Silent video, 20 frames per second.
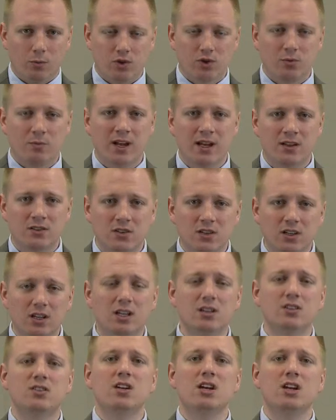which means
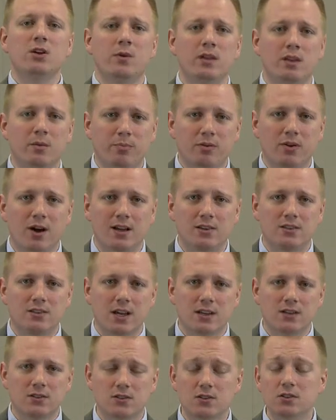continuing the
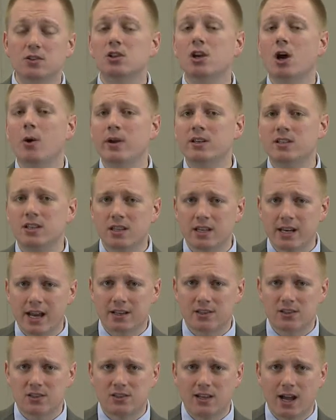process, going to the
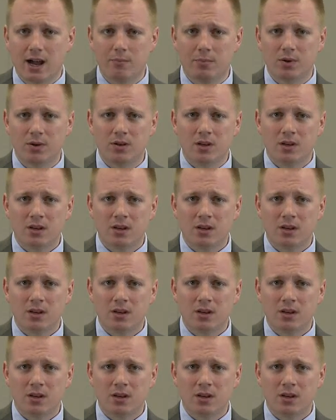next step,